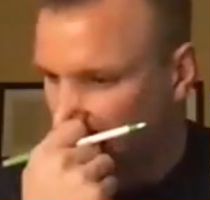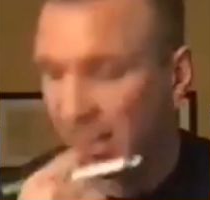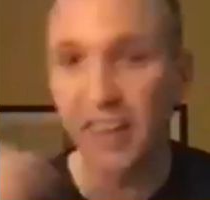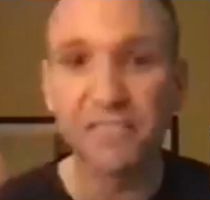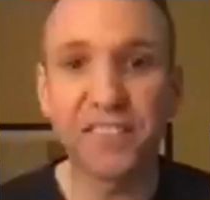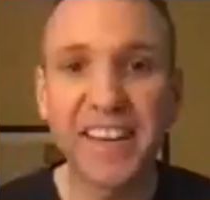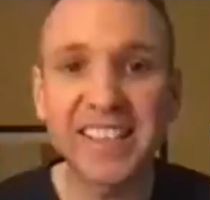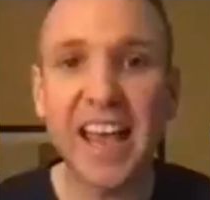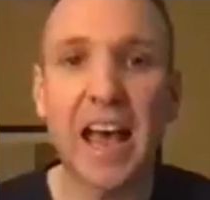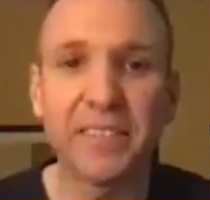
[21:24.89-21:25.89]
If he's
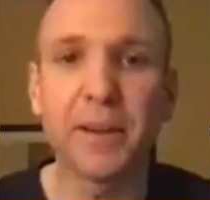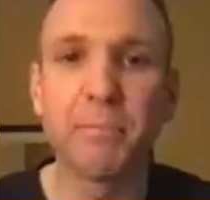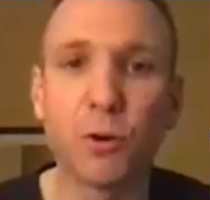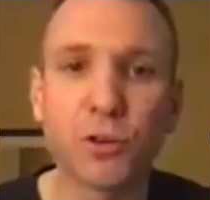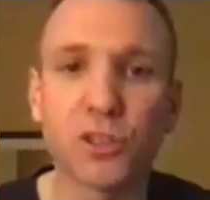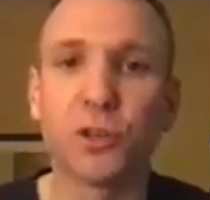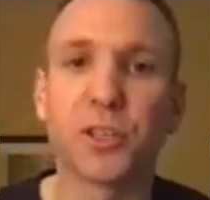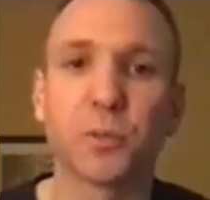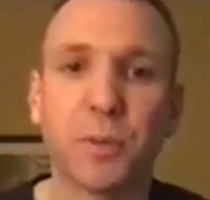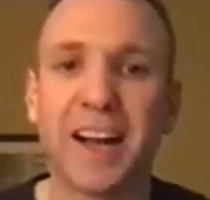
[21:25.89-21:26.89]
having emotional
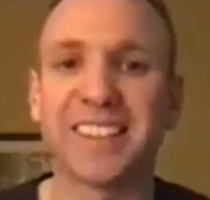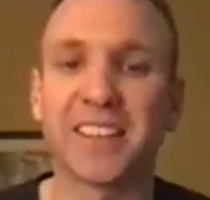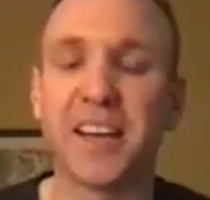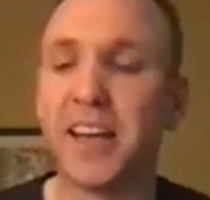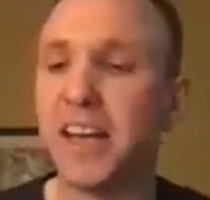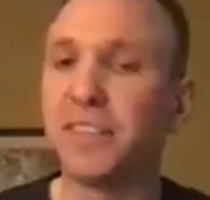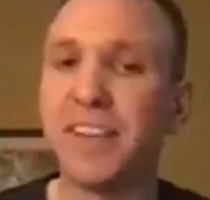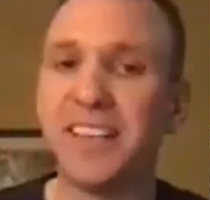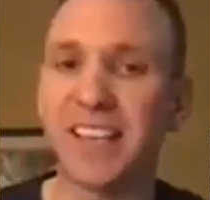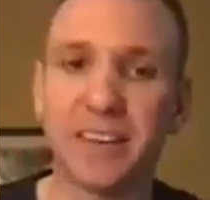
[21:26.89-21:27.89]
response, if
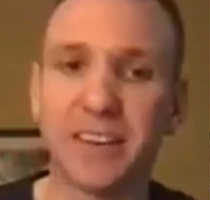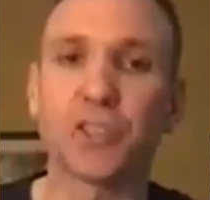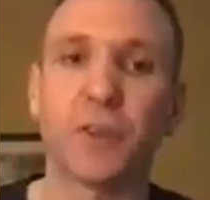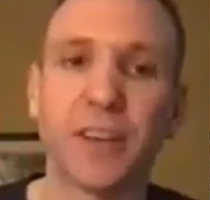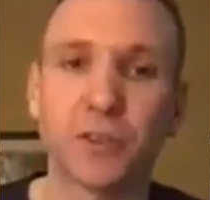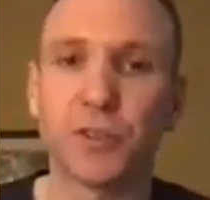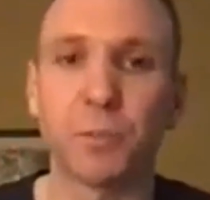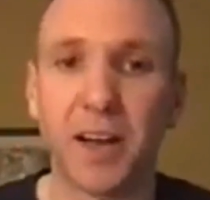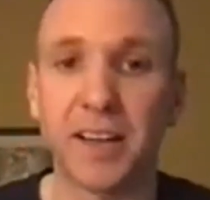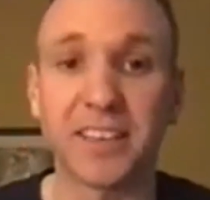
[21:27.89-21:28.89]
he's having a stress
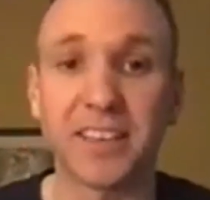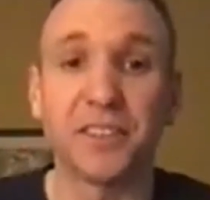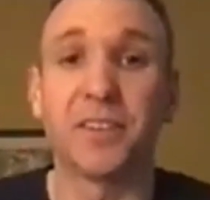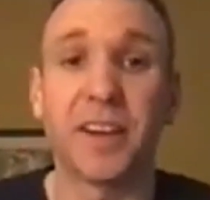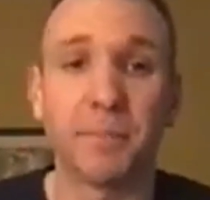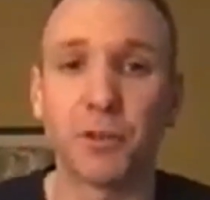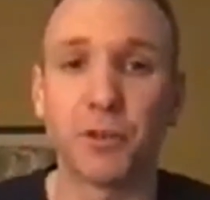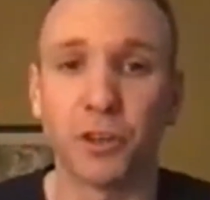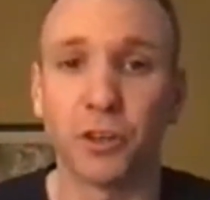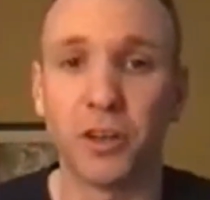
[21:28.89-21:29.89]
response, and he's very
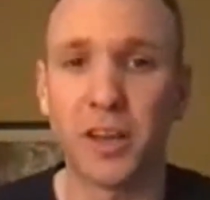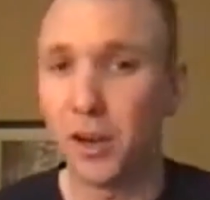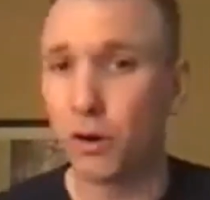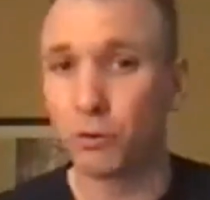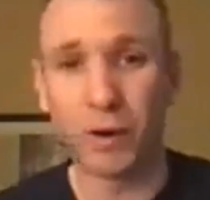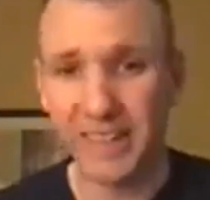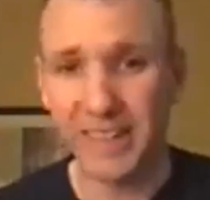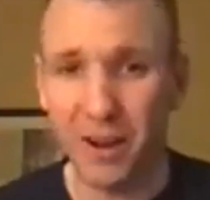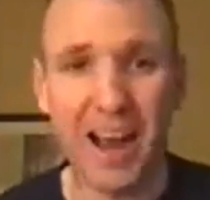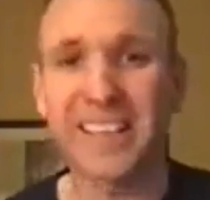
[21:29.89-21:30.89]
emotional, right
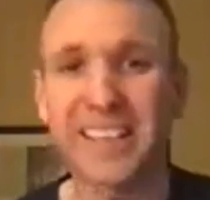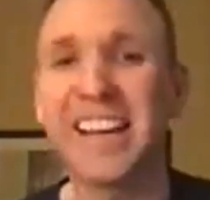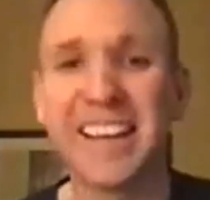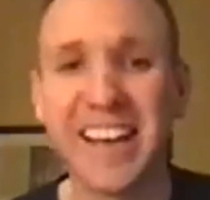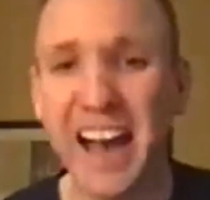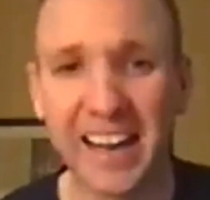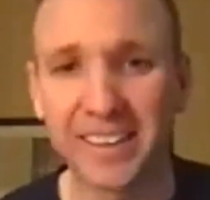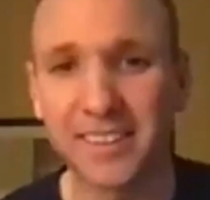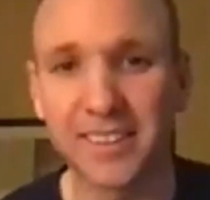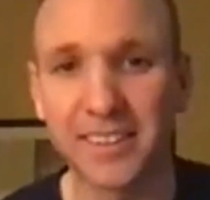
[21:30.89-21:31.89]
now i cannot
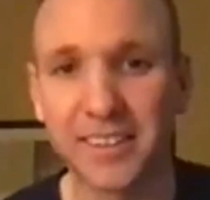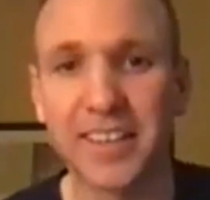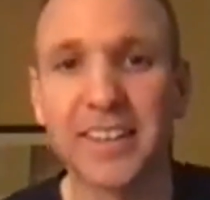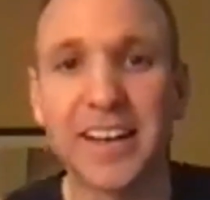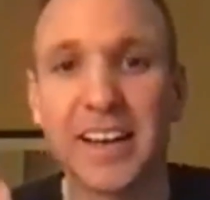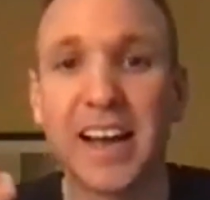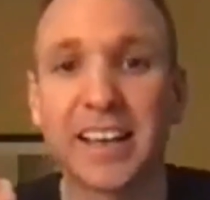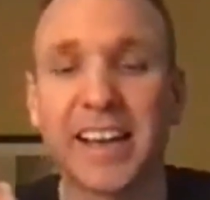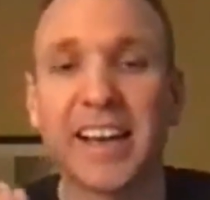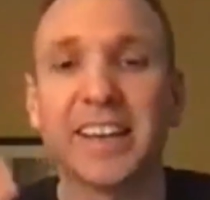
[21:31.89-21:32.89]
can i
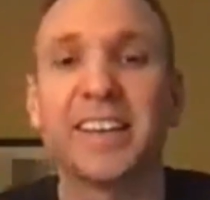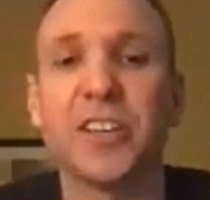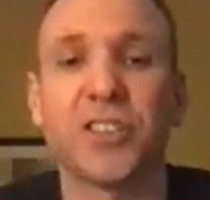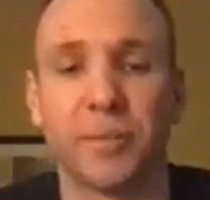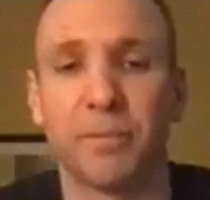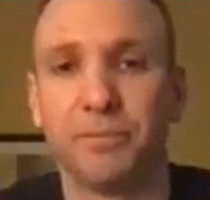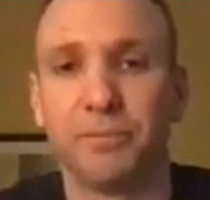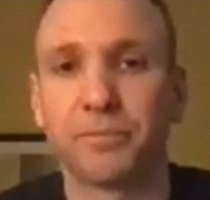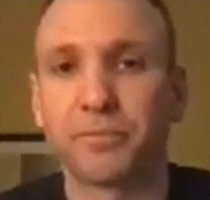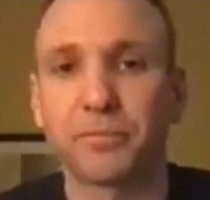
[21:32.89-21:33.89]
can't teach him
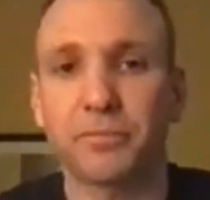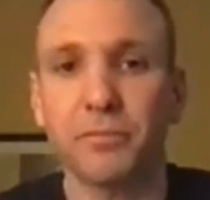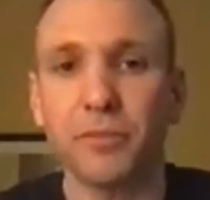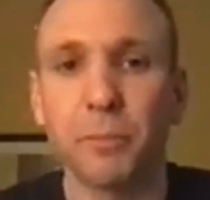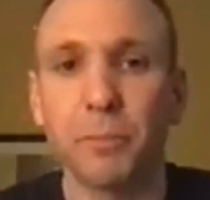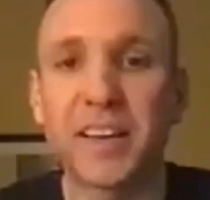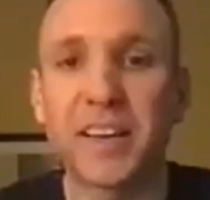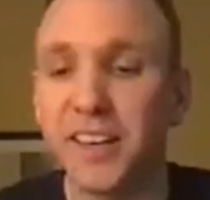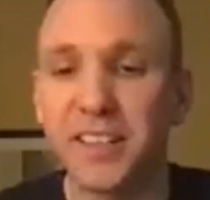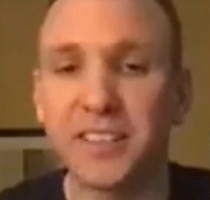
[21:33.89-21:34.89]

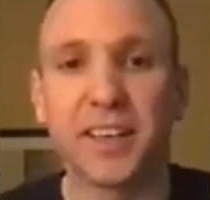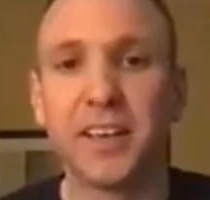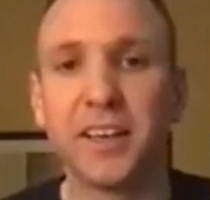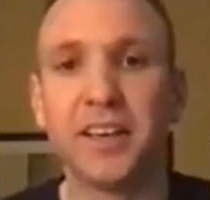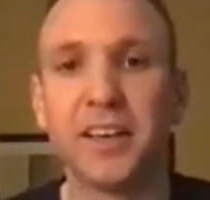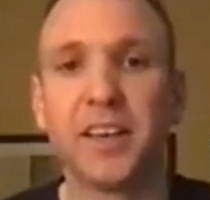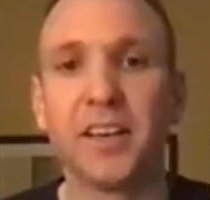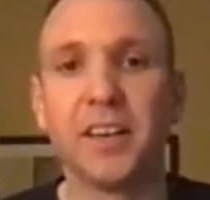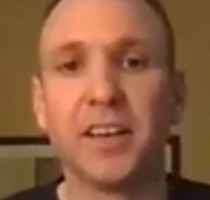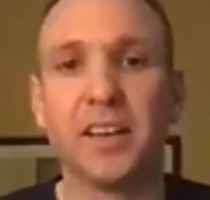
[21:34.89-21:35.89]
because
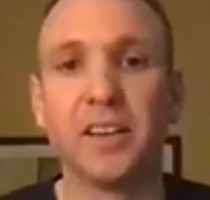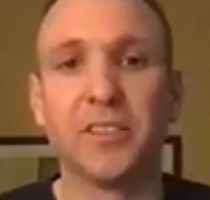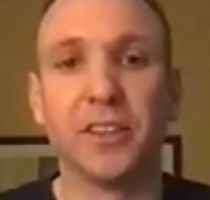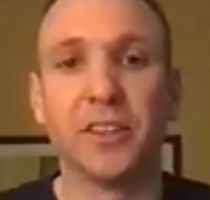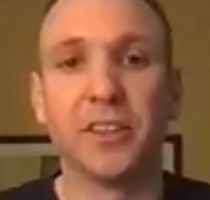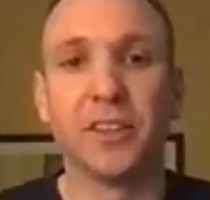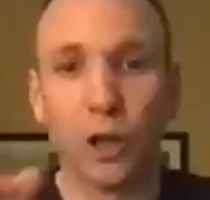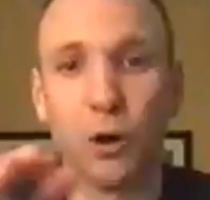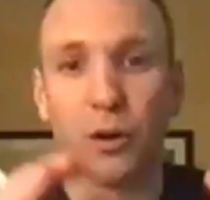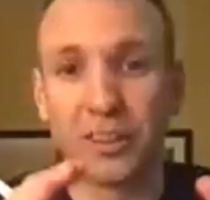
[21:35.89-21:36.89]
the, the
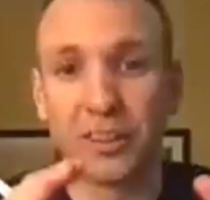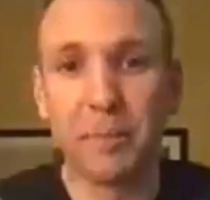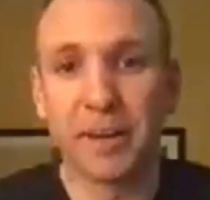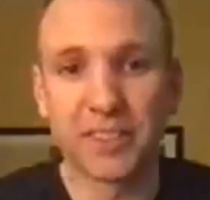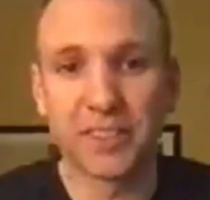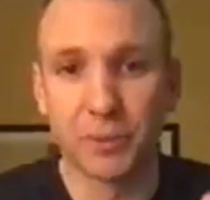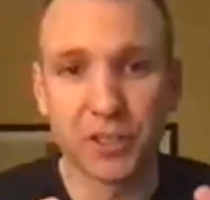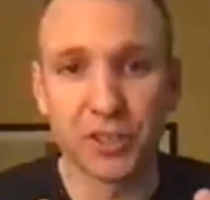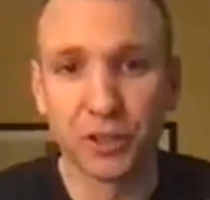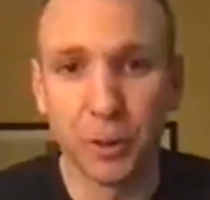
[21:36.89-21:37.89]
lower the limbic system which is
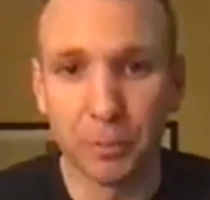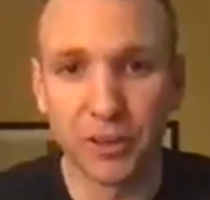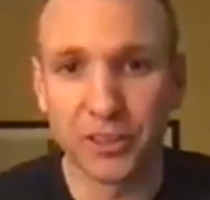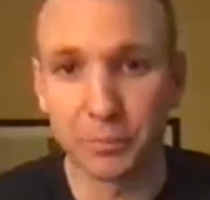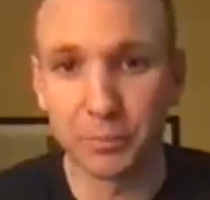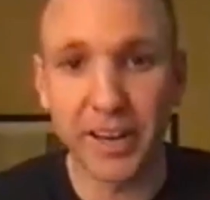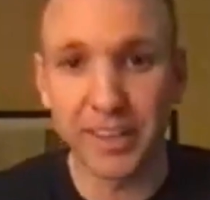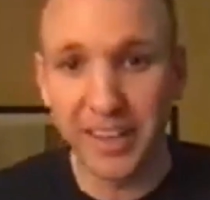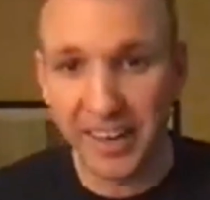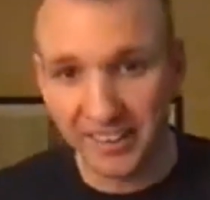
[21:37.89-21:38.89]
the lower parts of the
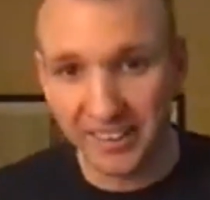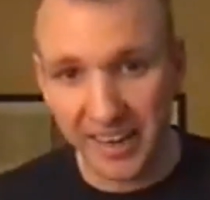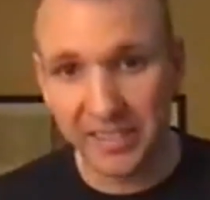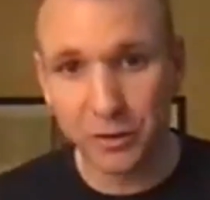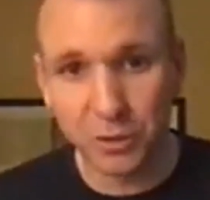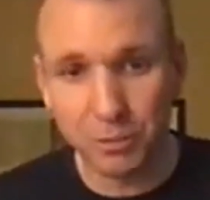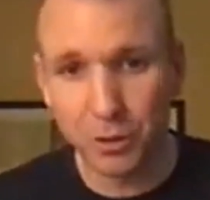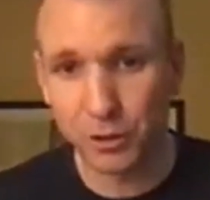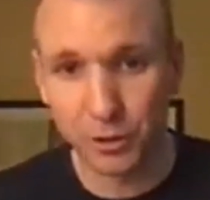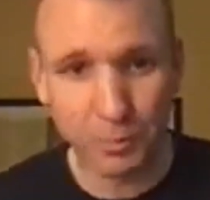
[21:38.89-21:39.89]
brain it and those
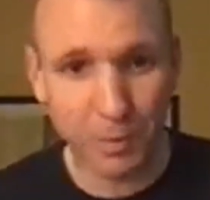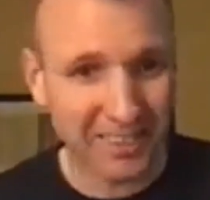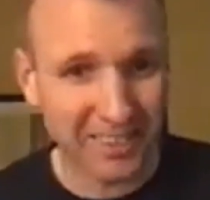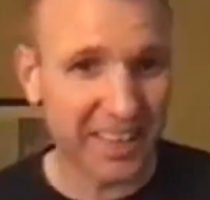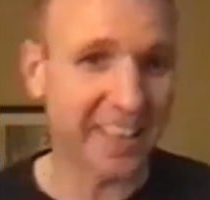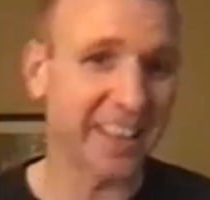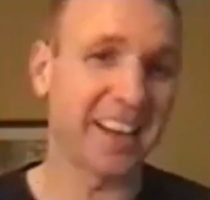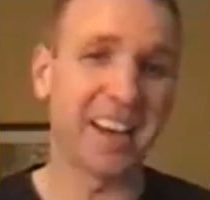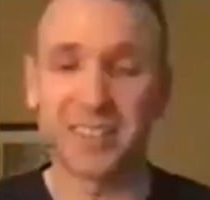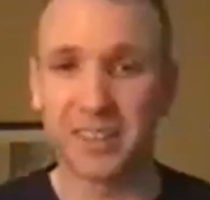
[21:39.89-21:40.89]
emotional responses it
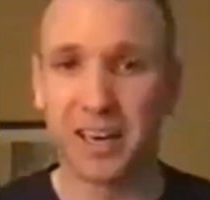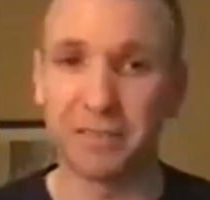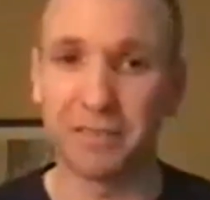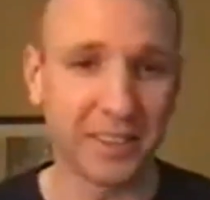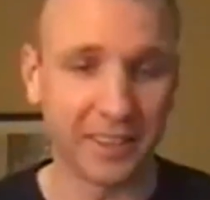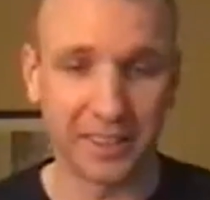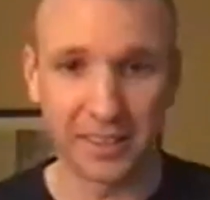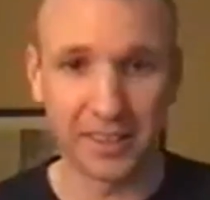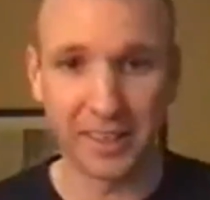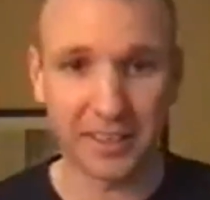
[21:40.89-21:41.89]
cuts off and
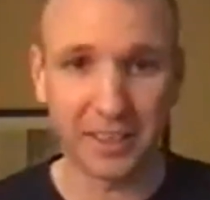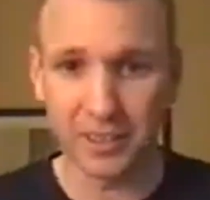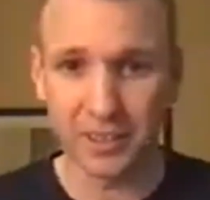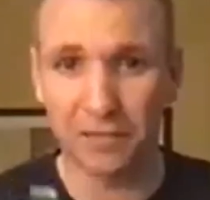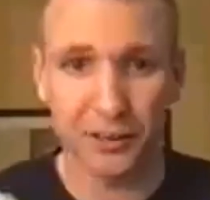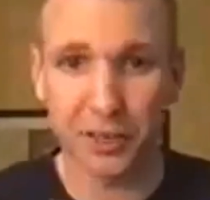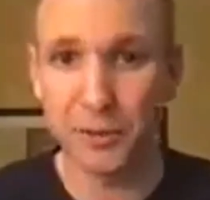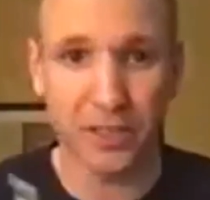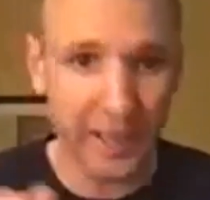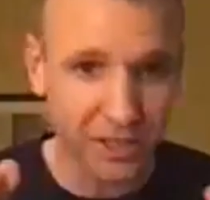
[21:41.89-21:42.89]
it cuts off the
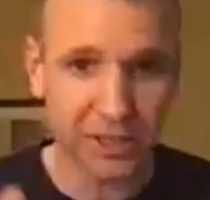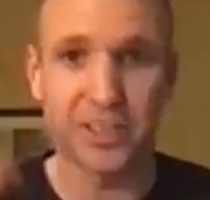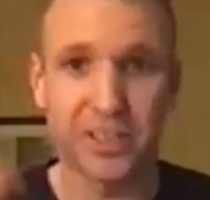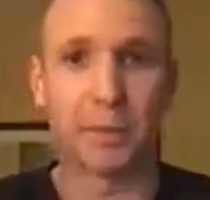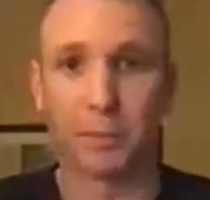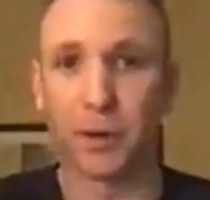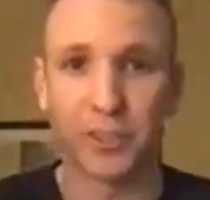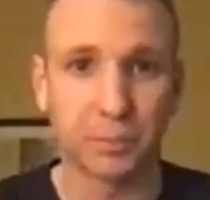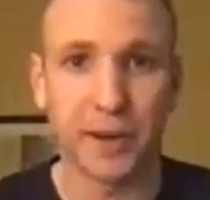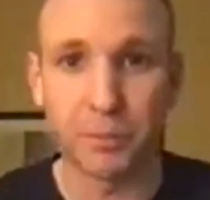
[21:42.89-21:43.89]
communication to the upper parts
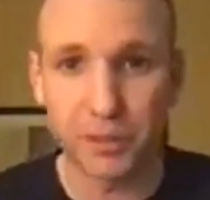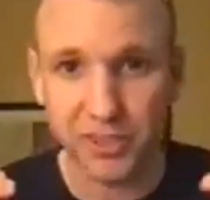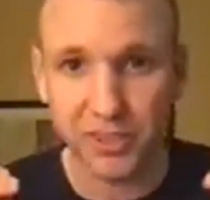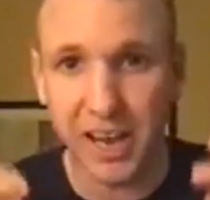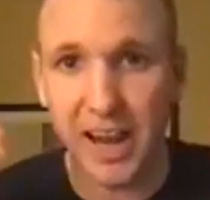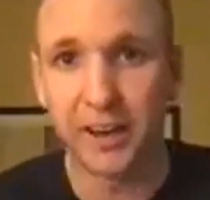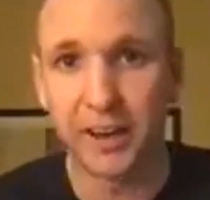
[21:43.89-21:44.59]
of the brain which is the higher